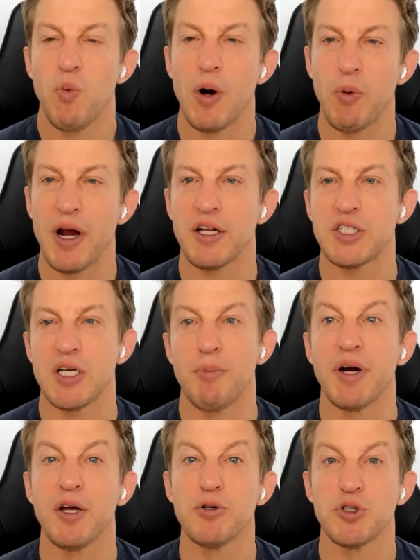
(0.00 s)
when it's
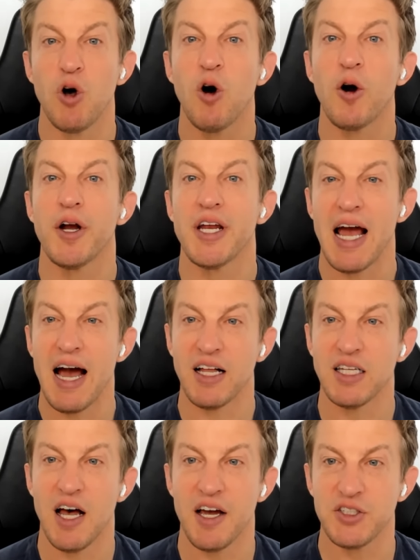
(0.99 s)
somebody who's already
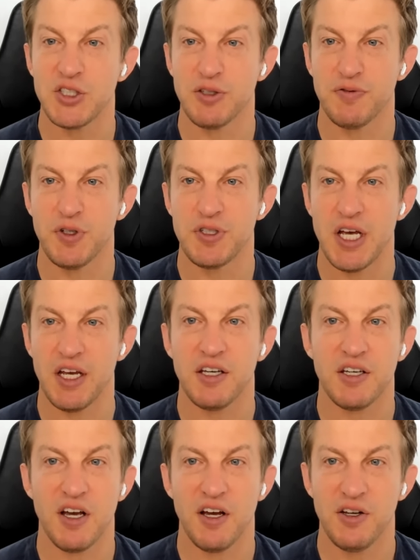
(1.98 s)
allied, so if you
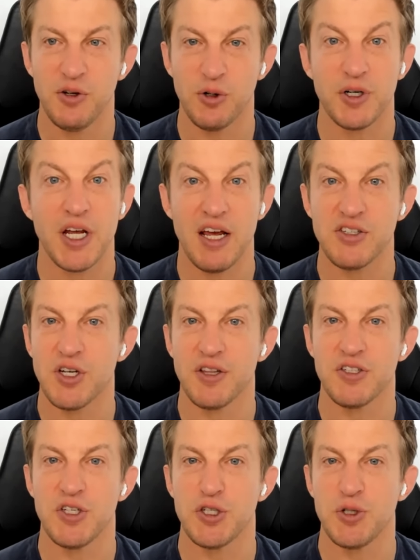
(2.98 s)
take your case
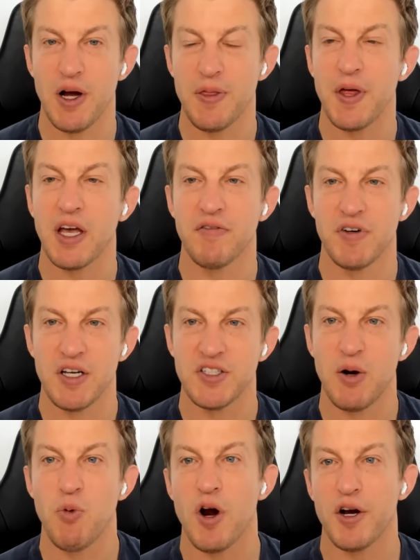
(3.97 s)
on this issue, I think of it
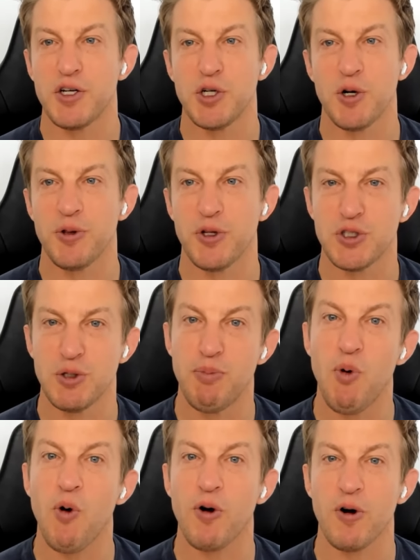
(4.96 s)
as I want to turn the
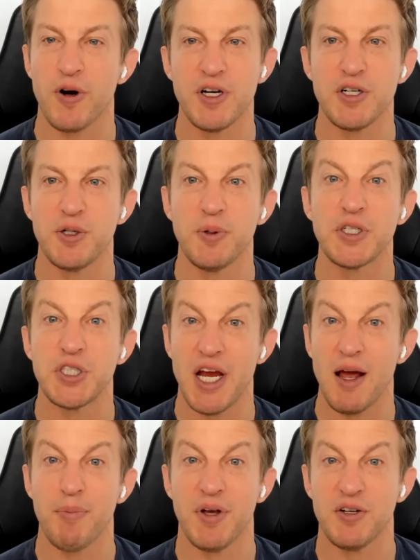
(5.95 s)
supporter into a
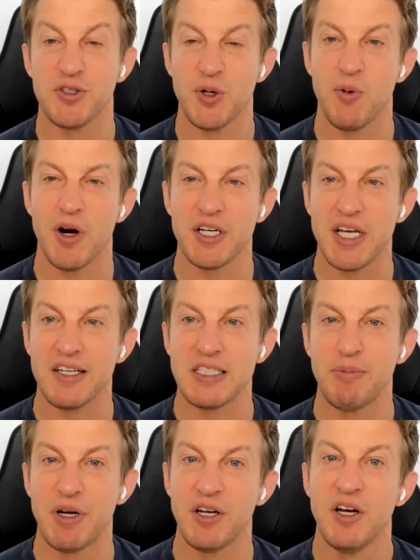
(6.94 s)
champion. So I want to take
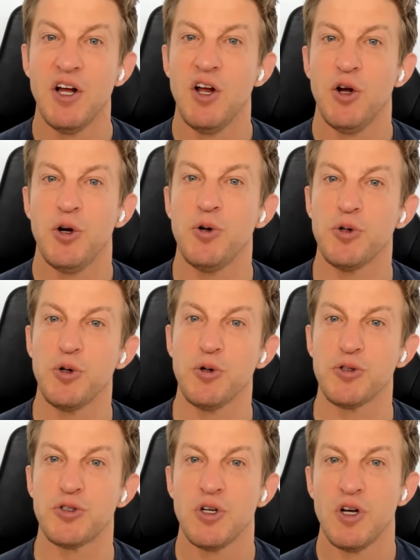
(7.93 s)
somebody
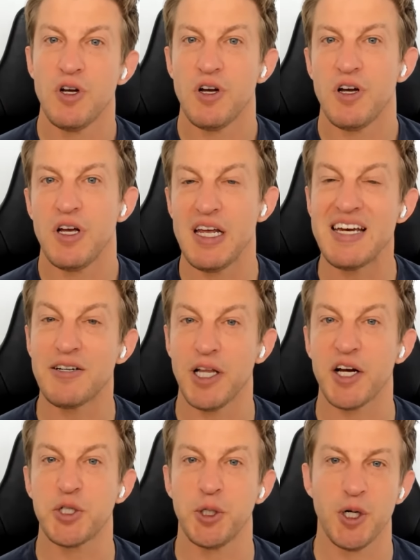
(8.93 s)
who's
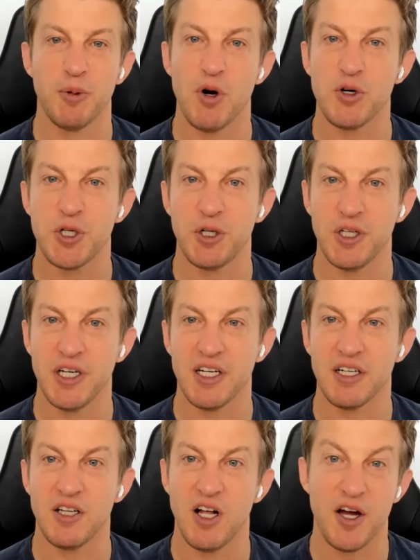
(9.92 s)
intellectually or emotionally
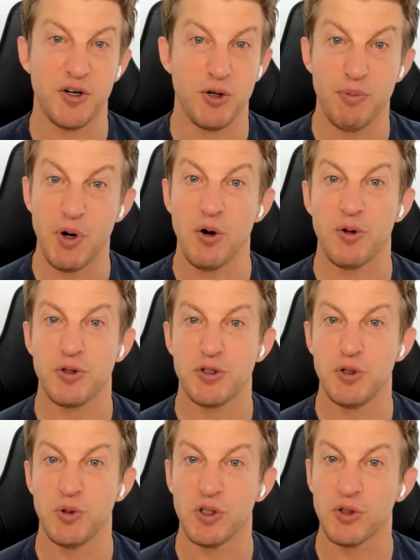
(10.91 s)
inclined or both
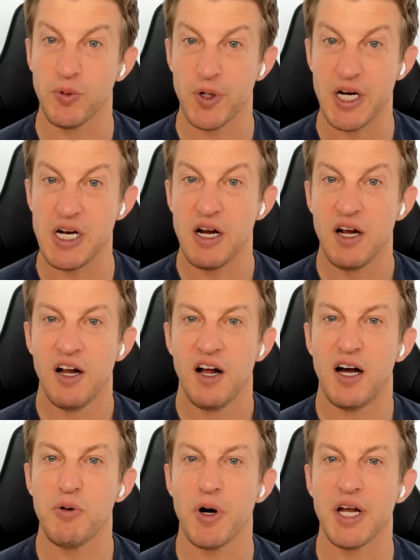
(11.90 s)
to agree.
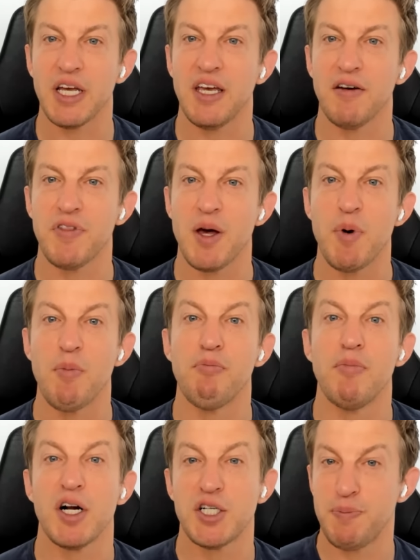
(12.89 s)
I want to give them a
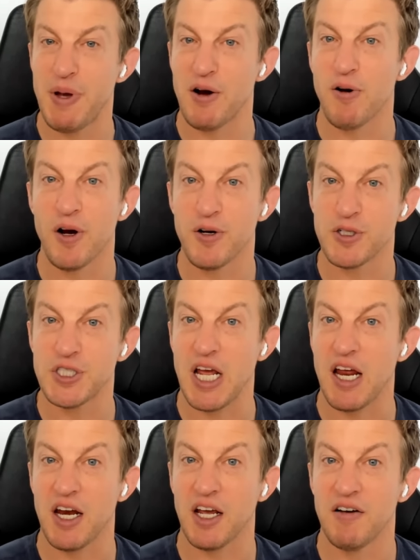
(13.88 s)
much better
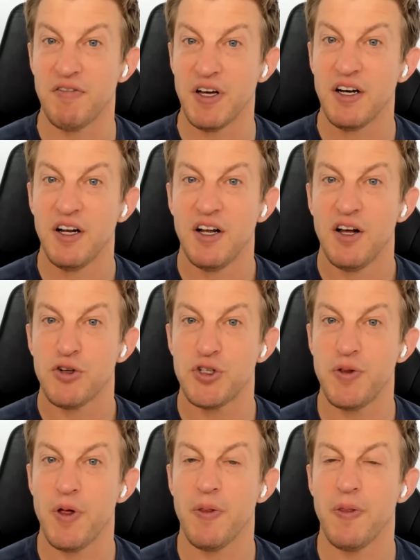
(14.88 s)
understanding of it
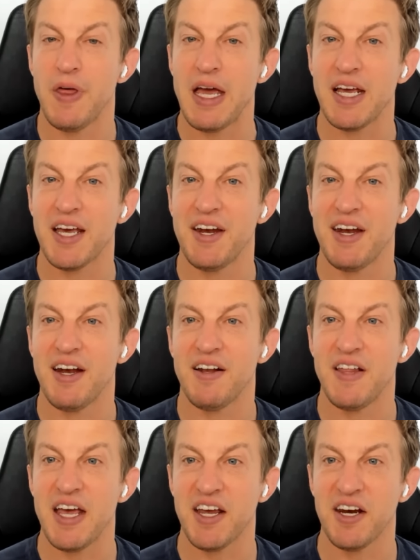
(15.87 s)
so then they can
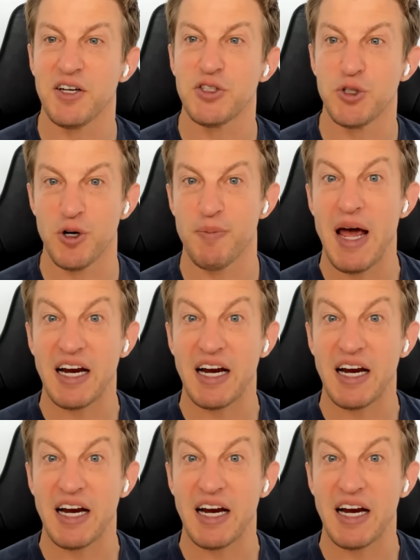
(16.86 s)
exert a